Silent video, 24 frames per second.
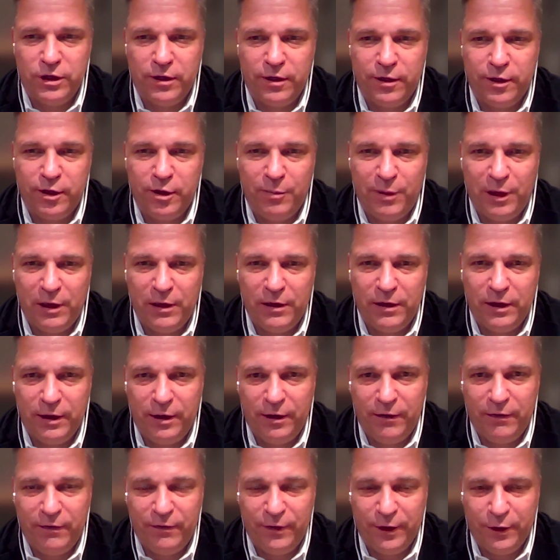
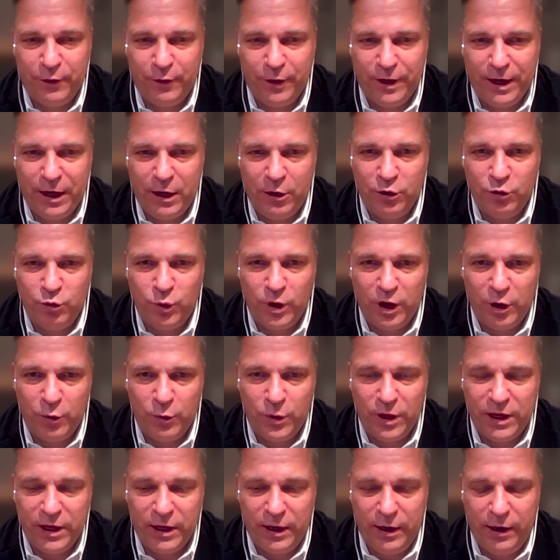geothermal, figuring out where
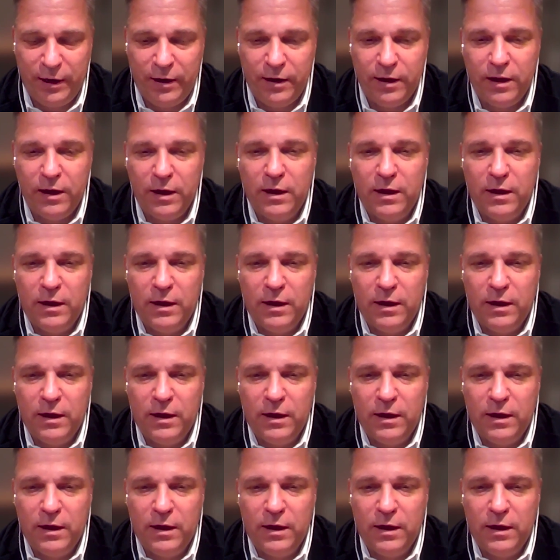we can